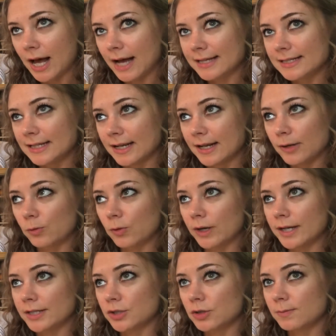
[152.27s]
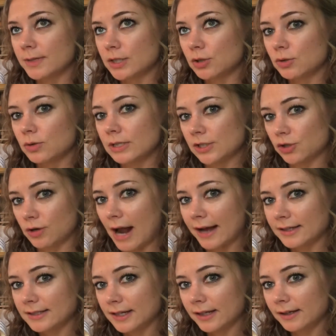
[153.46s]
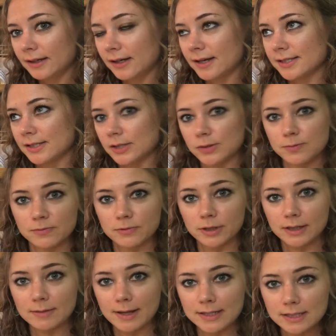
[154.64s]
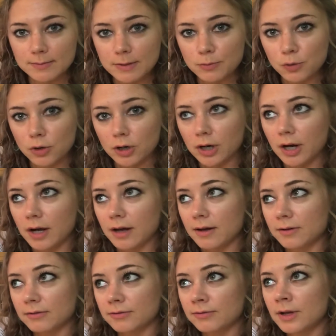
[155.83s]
I didn't want it to be too distracting because it's really meant to be more of